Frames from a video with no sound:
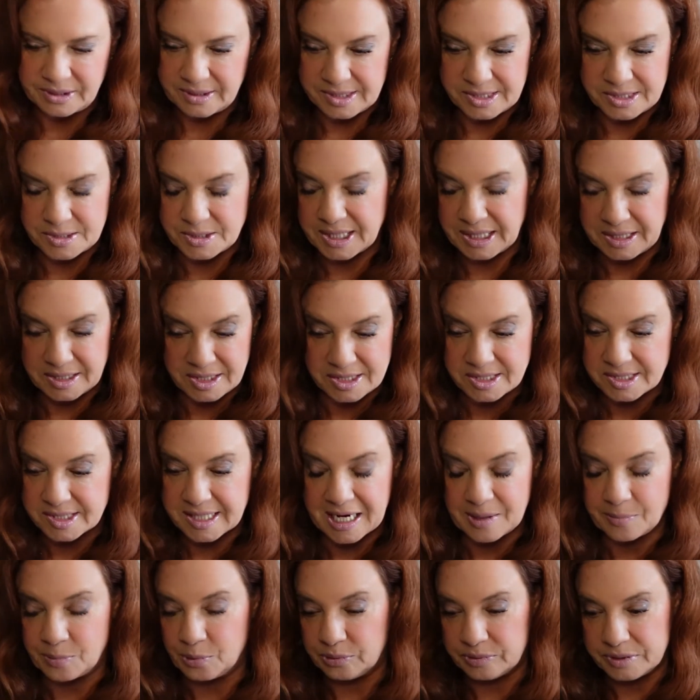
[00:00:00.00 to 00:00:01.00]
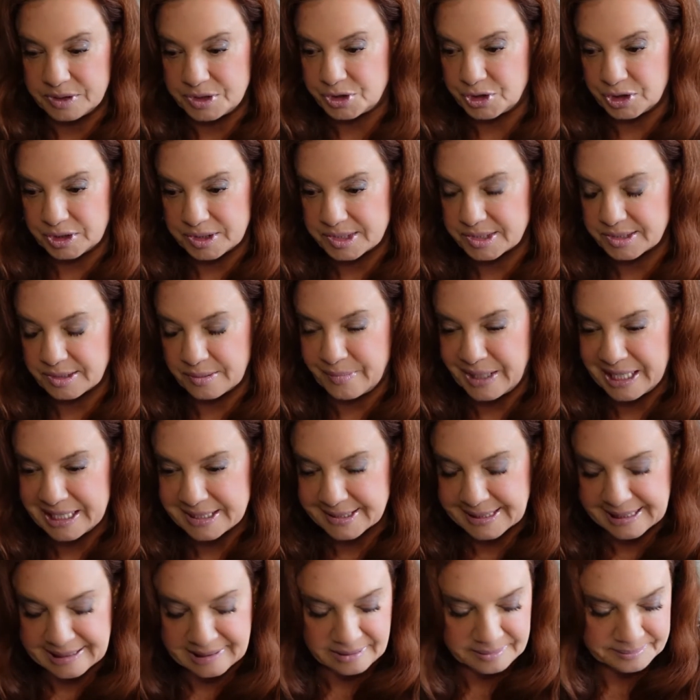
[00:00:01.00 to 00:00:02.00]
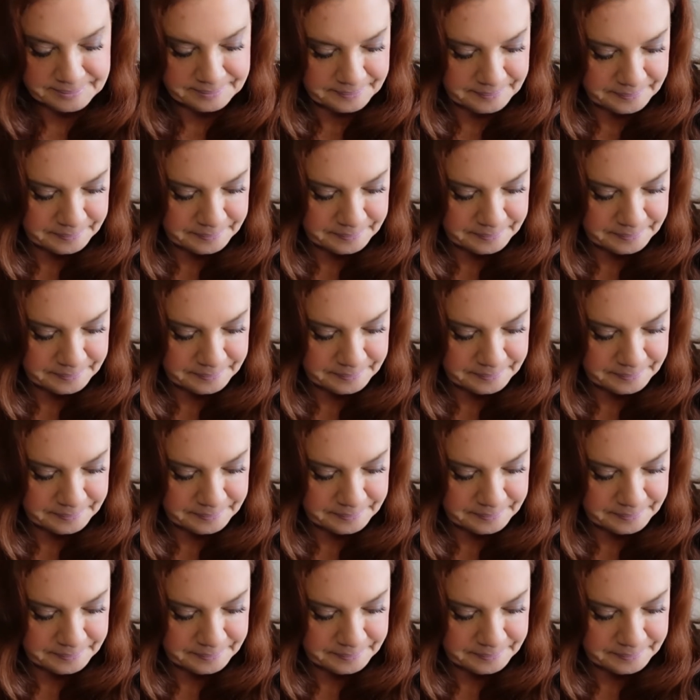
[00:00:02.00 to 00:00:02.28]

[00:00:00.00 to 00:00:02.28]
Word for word: This, this table is just amazing.